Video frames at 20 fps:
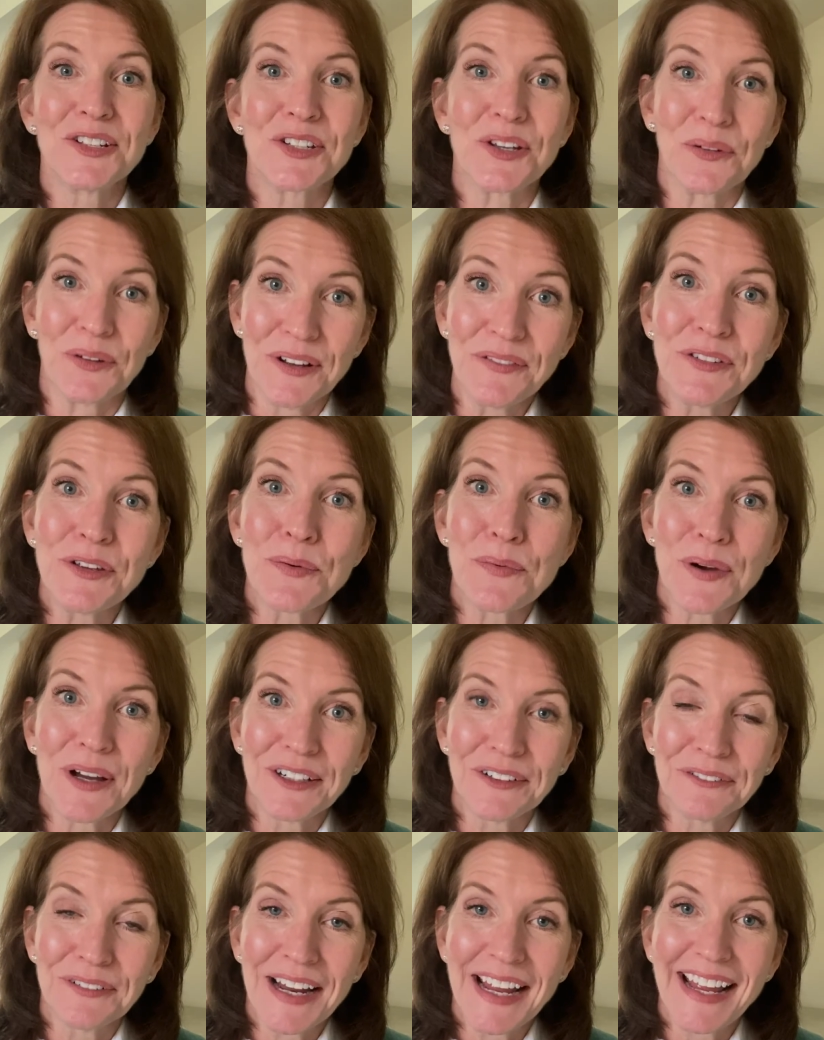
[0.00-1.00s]
So if you want
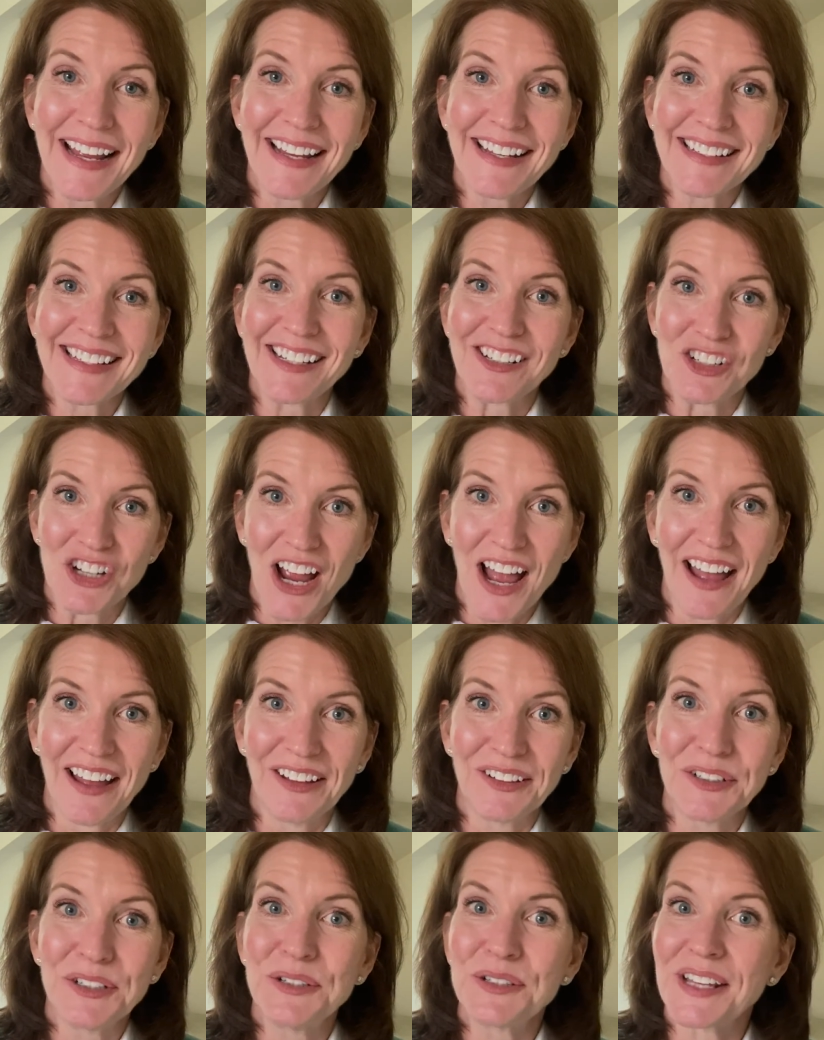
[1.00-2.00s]
to raise a
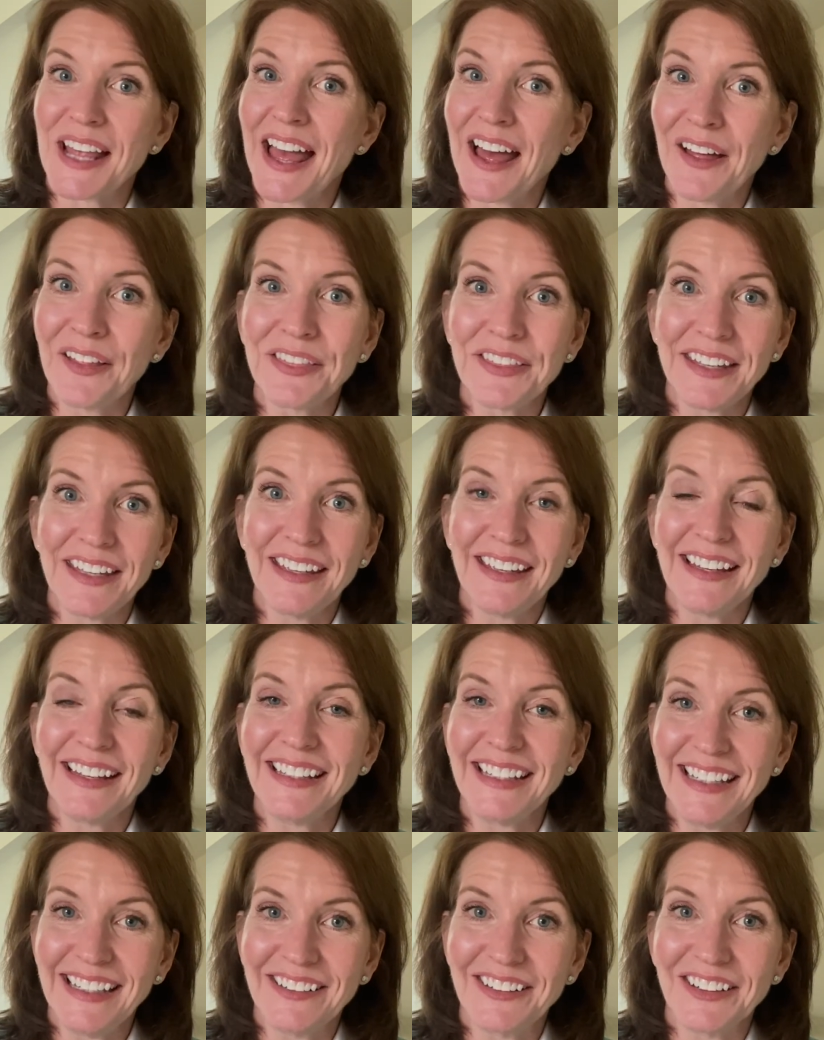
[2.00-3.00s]
child who's a healthy
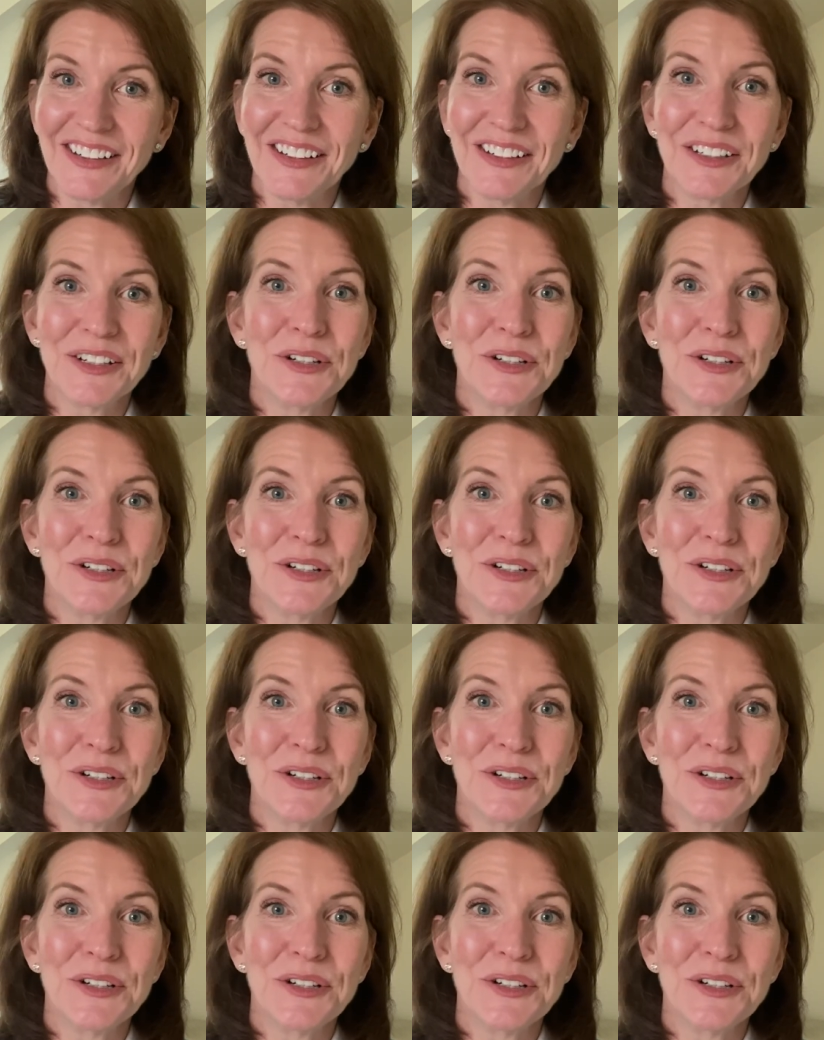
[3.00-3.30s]
eater,